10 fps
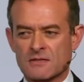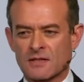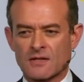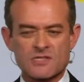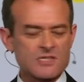you
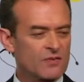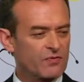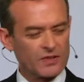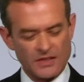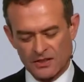know,
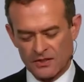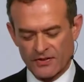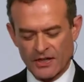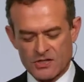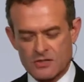stifling
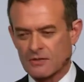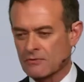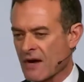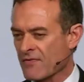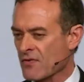
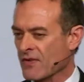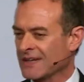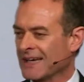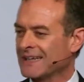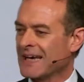innovation rather
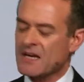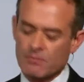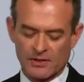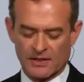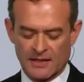than
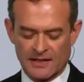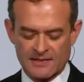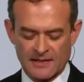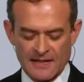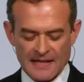enabling it.